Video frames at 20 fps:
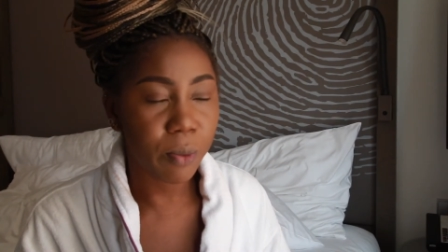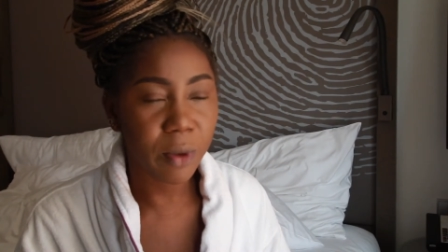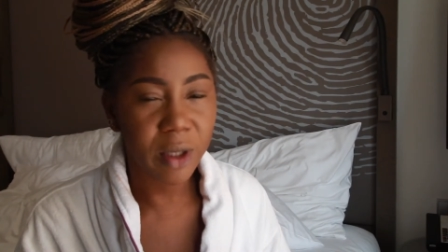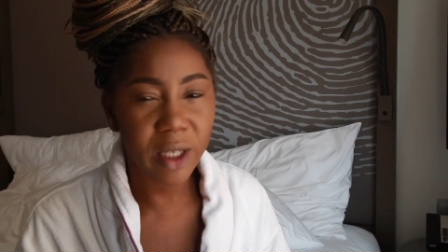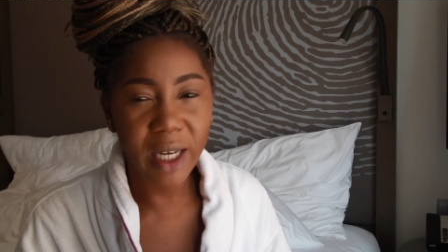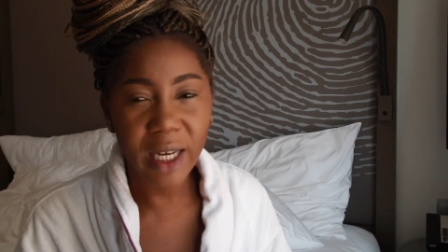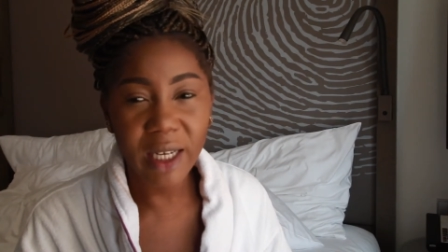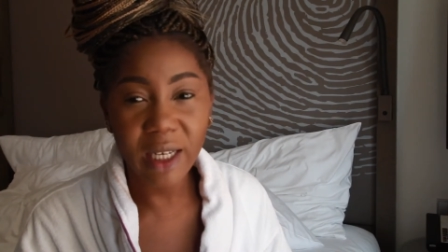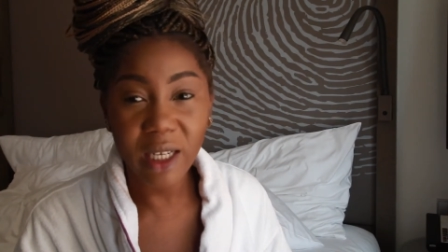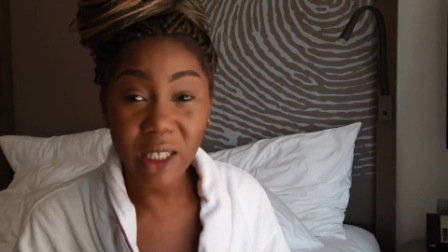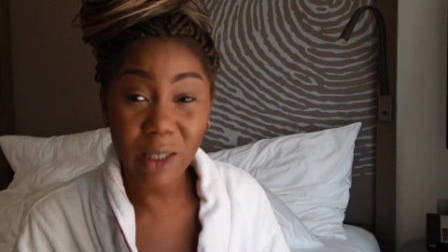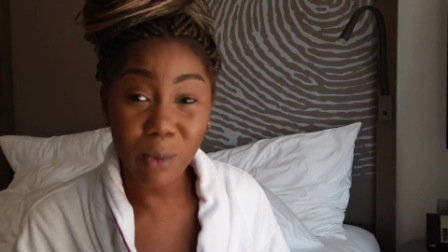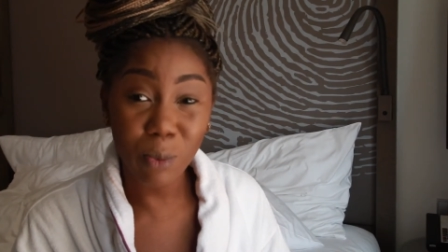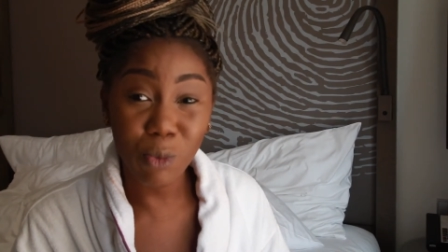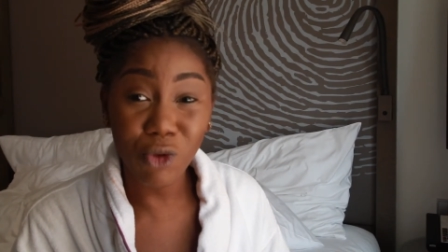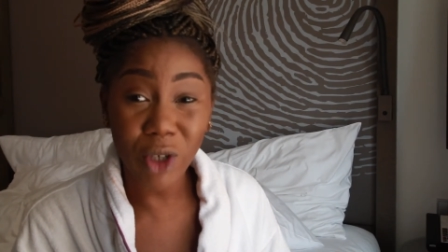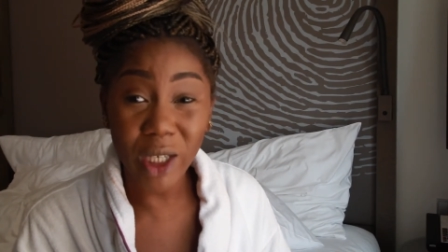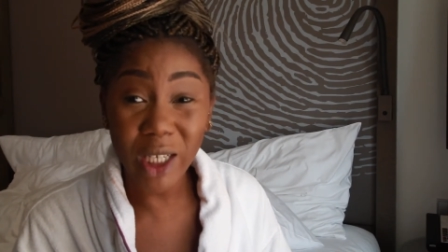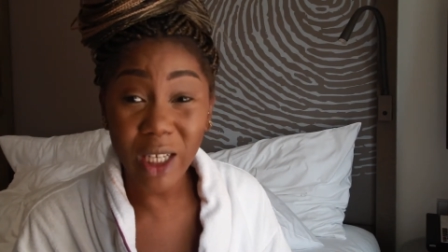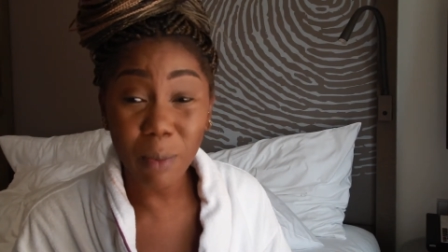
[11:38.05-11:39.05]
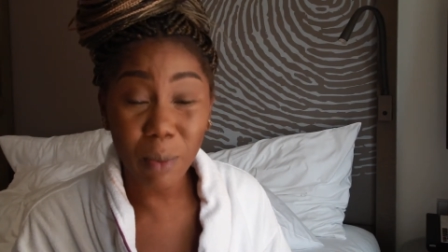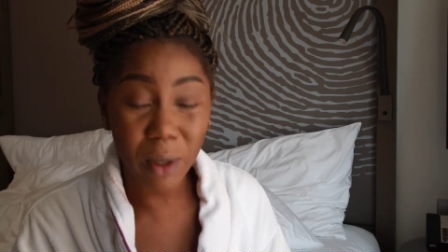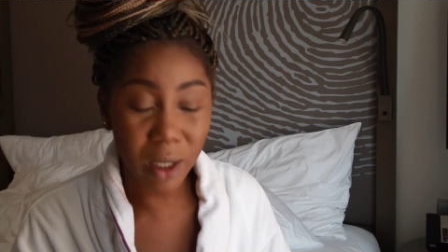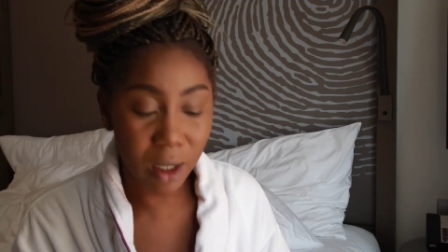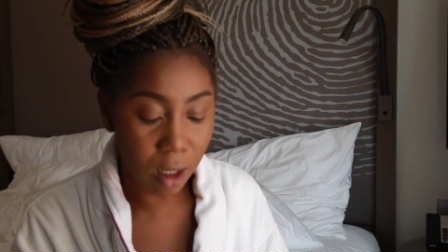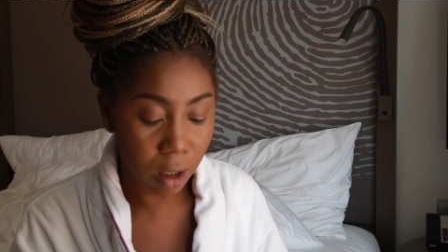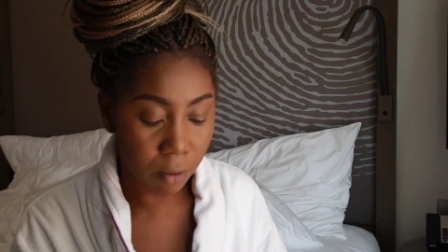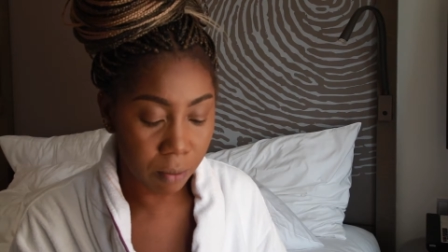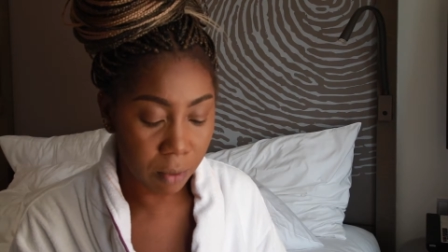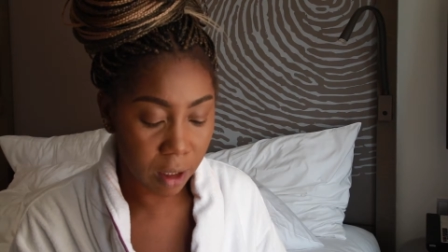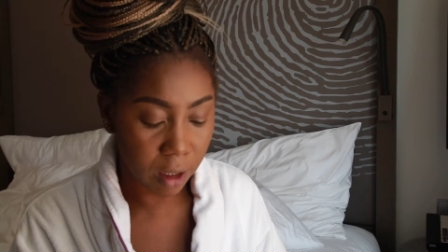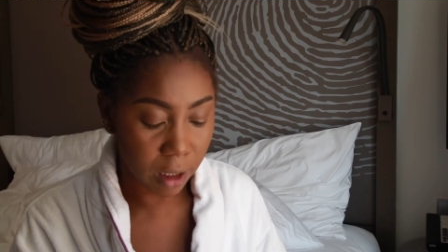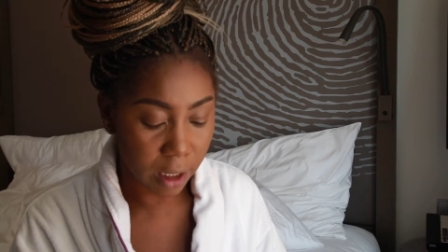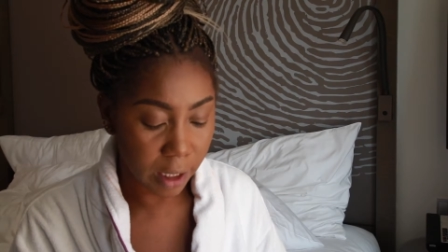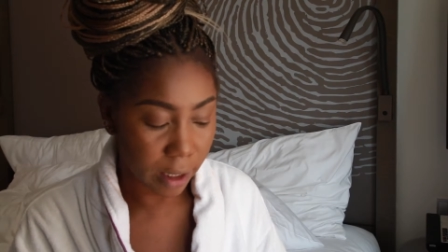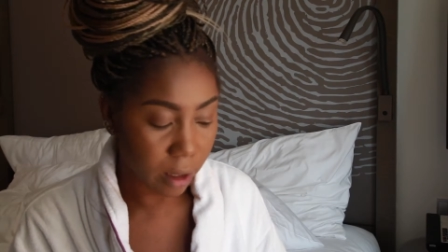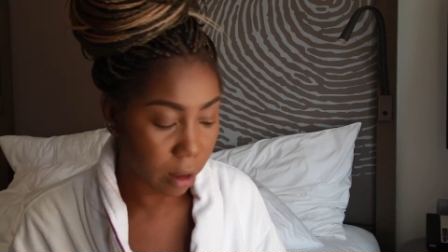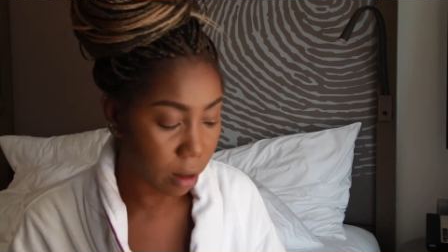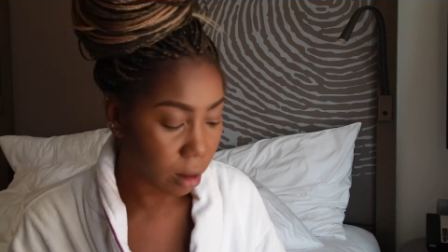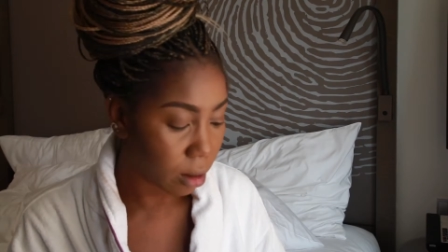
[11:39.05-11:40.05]
but then it's really becoming
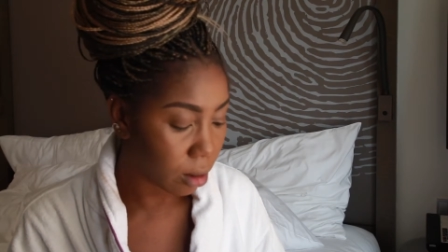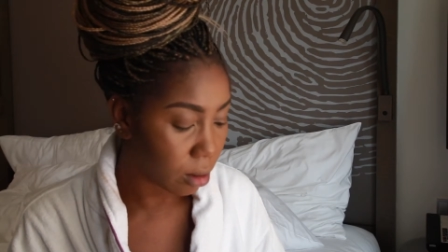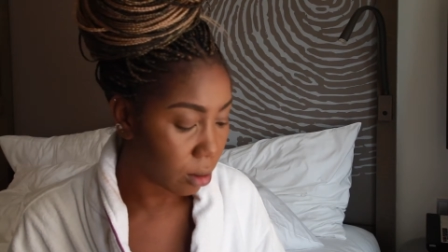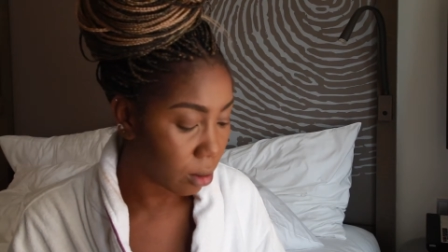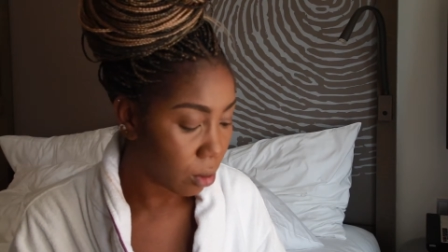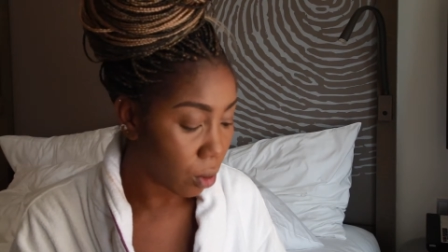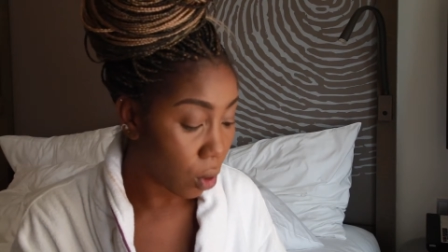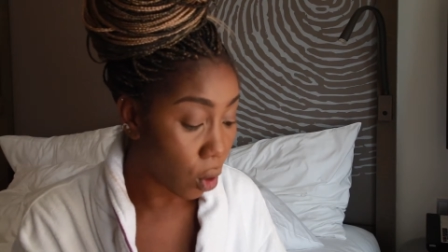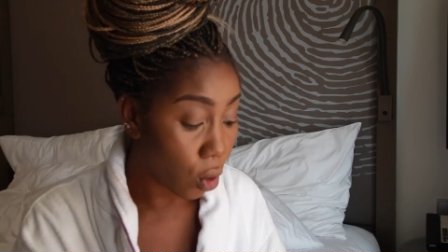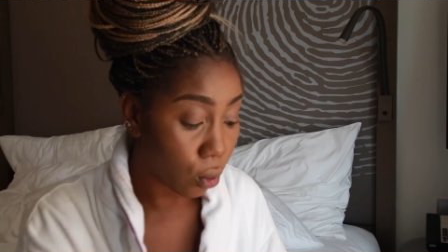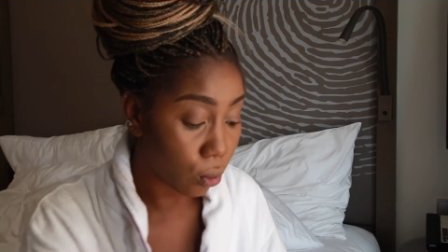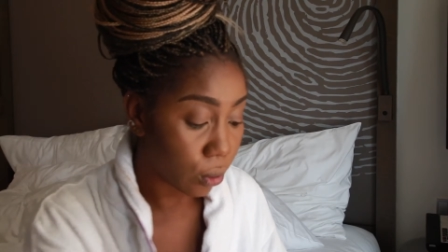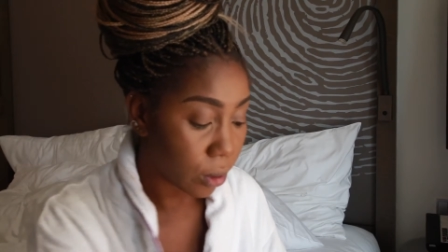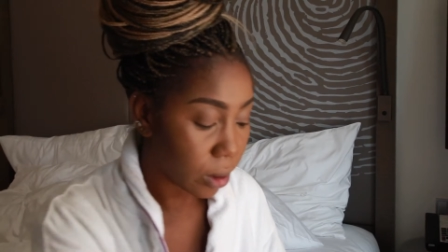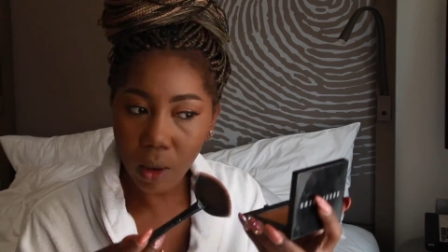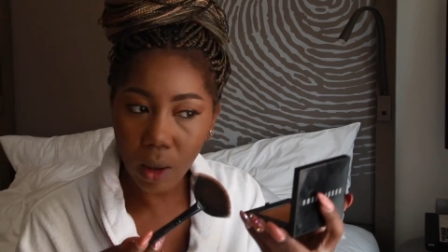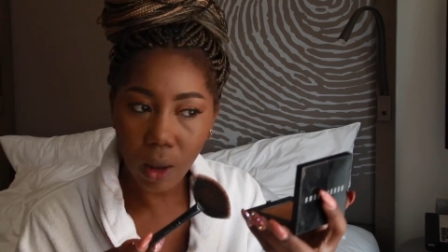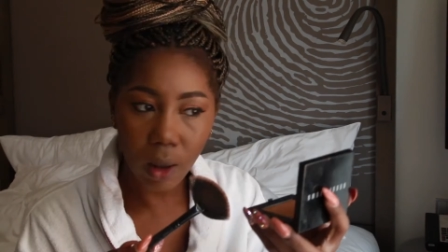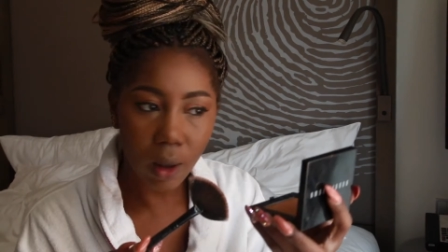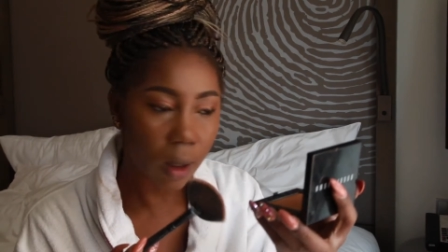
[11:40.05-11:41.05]
like old.